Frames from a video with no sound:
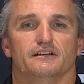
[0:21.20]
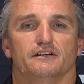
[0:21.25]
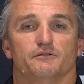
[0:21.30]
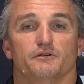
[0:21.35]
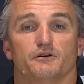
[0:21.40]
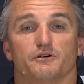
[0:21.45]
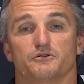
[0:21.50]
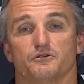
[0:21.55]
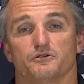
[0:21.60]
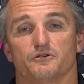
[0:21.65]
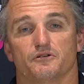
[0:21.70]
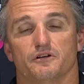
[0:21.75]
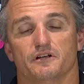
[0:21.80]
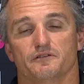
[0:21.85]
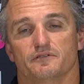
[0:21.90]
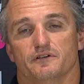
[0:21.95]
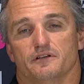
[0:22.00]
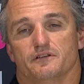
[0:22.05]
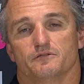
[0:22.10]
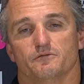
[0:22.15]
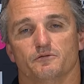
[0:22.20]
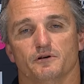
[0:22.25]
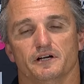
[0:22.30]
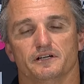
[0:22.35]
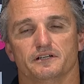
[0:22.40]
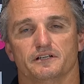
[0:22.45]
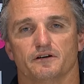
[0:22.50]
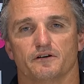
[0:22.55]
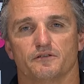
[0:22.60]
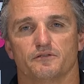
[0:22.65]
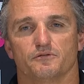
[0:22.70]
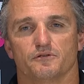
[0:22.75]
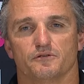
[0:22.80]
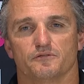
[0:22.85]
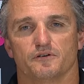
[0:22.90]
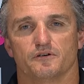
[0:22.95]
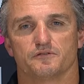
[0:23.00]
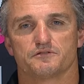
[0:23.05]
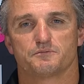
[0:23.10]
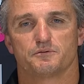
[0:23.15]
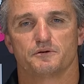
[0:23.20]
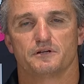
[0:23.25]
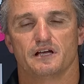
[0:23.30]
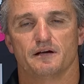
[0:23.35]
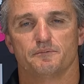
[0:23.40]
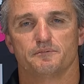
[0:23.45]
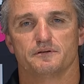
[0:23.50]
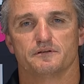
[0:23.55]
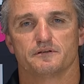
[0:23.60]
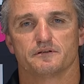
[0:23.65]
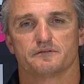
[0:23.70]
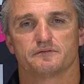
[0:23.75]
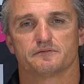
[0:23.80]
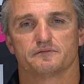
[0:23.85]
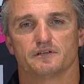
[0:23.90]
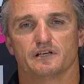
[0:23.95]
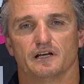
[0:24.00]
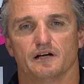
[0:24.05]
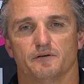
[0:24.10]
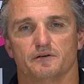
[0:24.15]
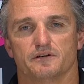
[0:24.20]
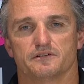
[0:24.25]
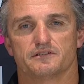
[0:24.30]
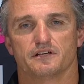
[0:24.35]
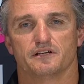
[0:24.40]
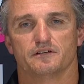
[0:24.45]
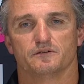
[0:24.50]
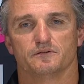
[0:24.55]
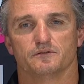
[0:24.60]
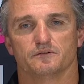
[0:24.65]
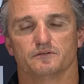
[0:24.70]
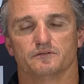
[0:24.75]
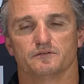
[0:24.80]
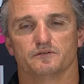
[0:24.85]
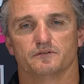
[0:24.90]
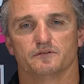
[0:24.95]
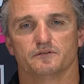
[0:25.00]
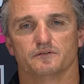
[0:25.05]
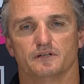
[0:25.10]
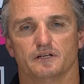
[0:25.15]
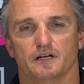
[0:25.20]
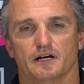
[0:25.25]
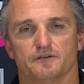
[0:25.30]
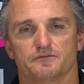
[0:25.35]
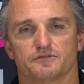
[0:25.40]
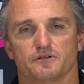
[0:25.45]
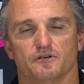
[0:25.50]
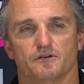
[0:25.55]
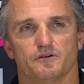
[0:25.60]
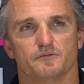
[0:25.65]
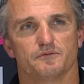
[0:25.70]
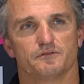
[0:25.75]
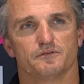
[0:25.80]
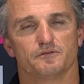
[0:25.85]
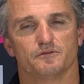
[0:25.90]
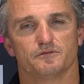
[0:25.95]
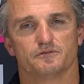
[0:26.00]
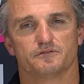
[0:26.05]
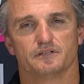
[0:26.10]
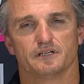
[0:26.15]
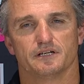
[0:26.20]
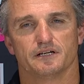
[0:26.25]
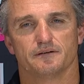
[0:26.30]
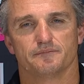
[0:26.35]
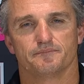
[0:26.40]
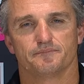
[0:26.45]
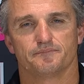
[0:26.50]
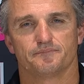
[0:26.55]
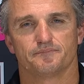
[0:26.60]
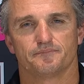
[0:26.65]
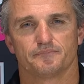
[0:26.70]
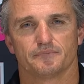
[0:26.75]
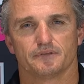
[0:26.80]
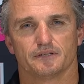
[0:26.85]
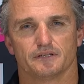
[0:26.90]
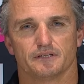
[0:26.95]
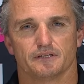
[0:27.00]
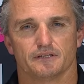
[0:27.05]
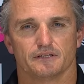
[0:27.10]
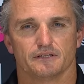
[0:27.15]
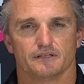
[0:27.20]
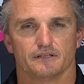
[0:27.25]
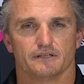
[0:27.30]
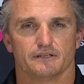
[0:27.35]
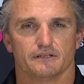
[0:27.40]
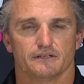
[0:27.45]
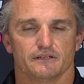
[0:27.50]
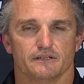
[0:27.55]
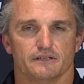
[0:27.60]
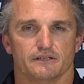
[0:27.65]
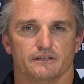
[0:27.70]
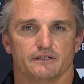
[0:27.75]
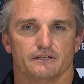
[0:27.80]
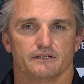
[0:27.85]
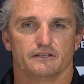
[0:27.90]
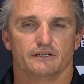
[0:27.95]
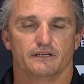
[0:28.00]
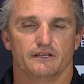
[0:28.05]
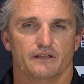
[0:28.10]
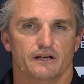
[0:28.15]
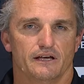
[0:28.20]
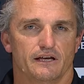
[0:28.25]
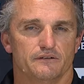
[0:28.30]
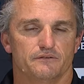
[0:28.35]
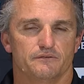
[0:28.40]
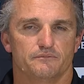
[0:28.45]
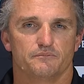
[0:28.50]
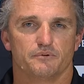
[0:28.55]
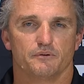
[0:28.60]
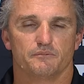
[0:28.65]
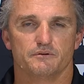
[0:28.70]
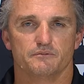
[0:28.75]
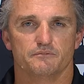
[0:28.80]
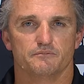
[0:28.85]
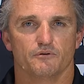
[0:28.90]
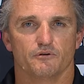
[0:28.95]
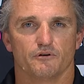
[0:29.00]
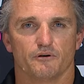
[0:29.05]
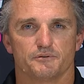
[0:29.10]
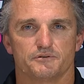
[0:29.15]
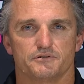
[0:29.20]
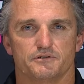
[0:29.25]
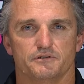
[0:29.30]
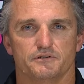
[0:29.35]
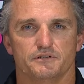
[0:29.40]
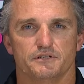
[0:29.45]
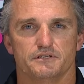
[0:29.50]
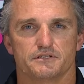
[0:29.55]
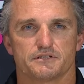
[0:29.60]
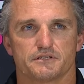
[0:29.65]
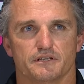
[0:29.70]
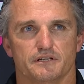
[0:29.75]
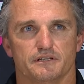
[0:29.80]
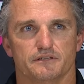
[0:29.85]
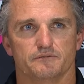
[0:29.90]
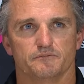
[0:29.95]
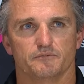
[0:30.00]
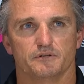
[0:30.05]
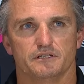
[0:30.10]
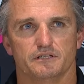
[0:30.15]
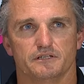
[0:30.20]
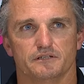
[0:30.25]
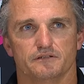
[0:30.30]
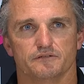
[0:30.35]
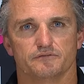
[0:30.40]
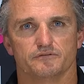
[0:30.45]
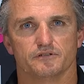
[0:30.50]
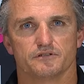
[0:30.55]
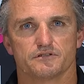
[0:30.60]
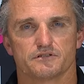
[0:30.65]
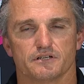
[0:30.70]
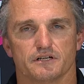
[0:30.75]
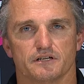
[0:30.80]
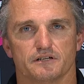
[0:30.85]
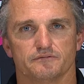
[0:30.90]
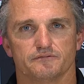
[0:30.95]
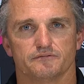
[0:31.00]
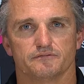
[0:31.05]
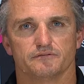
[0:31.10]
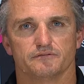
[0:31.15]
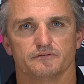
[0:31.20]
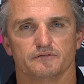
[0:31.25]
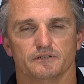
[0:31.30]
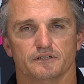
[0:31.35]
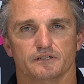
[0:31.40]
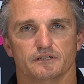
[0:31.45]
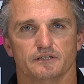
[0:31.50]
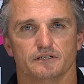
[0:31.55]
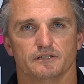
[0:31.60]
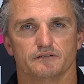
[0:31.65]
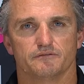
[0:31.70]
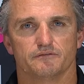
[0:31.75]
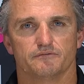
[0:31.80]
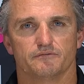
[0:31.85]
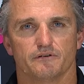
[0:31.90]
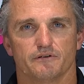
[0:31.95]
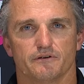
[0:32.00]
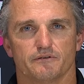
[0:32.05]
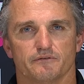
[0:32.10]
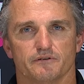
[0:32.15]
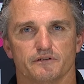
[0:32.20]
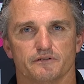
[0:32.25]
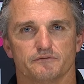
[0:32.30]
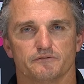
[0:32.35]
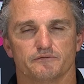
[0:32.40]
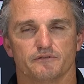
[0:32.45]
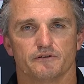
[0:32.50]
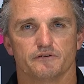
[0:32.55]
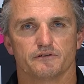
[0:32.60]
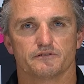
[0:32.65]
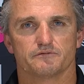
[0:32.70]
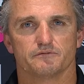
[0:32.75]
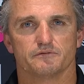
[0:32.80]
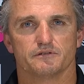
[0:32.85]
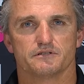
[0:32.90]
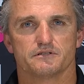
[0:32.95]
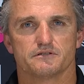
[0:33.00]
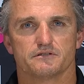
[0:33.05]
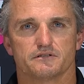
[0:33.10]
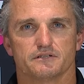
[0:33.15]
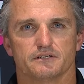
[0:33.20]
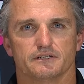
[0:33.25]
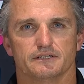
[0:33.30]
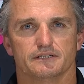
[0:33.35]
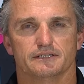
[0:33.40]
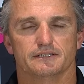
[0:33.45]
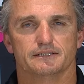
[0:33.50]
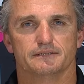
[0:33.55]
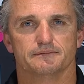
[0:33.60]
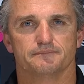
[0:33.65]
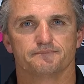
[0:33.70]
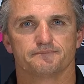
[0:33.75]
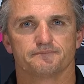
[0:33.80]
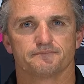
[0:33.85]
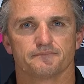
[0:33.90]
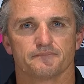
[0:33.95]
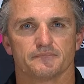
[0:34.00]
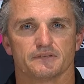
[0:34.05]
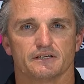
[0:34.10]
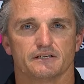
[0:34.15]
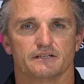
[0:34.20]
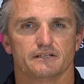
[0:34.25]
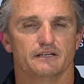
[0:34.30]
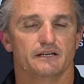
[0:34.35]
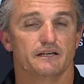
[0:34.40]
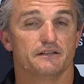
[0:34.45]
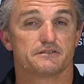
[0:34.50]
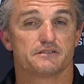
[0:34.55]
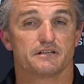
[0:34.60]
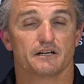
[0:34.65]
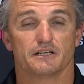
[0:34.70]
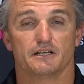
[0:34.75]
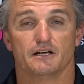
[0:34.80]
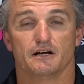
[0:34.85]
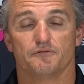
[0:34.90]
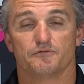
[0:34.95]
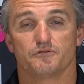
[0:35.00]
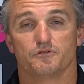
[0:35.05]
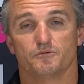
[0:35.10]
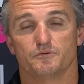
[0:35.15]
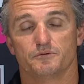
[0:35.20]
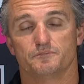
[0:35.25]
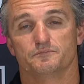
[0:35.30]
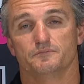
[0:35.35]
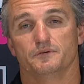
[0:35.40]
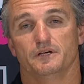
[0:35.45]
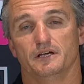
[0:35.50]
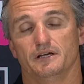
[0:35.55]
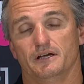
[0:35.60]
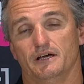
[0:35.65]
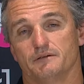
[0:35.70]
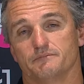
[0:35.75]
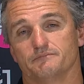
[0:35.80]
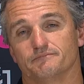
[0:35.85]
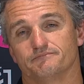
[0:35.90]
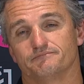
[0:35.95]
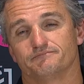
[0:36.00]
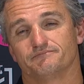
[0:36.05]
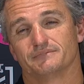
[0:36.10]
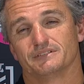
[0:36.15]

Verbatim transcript: where it could have gone either way, you know. I thought I was pretty happy to go into ten all at half time. I thought. Um, yeah, they had probably more opportunities than we did in the first half uh, for varying re various reasons. Um, yeah, in the second half, I thought we yeah had them.